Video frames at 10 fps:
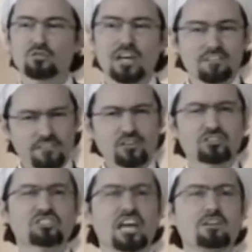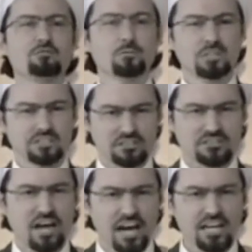Do they feel safe from the
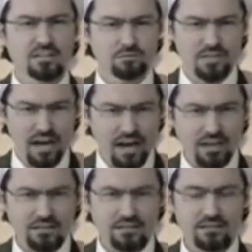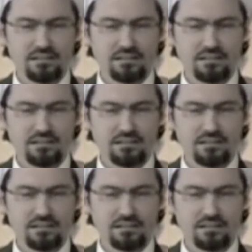design of God?